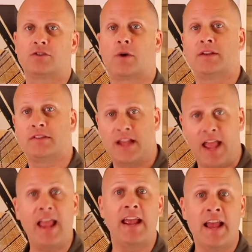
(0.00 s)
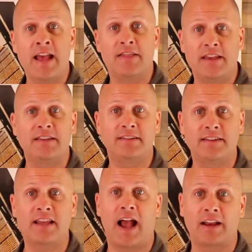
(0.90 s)
So I say, hey,
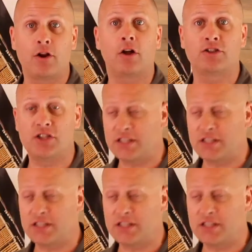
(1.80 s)
I acknowledge